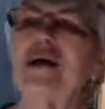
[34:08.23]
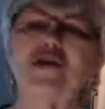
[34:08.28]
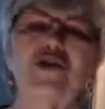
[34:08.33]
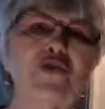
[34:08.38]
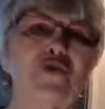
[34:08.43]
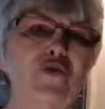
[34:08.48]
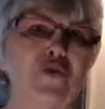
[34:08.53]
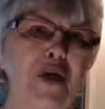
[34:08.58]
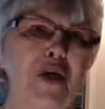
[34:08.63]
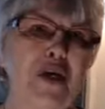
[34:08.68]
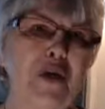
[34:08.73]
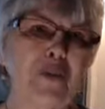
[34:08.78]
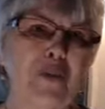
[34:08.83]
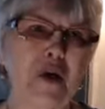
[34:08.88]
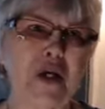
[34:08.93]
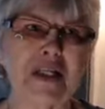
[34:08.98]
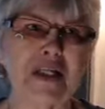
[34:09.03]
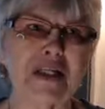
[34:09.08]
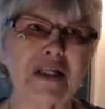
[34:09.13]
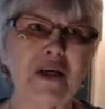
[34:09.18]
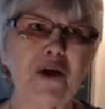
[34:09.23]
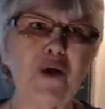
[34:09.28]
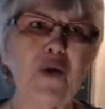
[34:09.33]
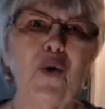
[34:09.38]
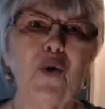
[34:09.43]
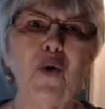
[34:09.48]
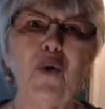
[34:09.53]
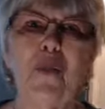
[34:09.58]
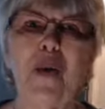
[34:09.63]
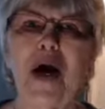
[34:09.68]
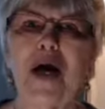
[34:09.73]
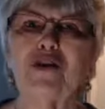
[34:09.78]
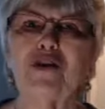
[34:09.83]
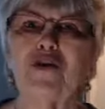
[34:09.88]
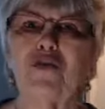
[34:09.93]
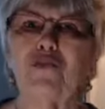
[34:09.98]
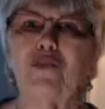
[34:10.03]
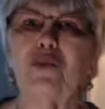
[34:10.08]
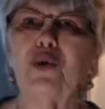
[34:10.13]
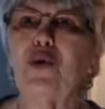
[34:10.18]
of green ones, and a whole patch of
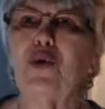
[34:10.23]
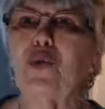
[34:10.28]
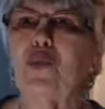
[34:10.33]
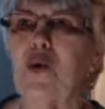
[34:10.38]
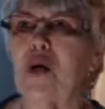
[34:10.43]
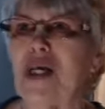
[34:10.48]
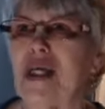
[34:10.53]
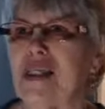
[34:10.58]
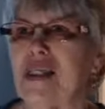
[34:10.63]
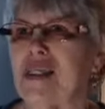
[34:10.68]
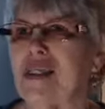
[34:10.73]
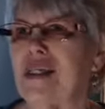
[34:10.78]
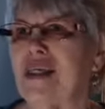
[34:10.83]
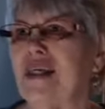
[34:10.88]
blue ones,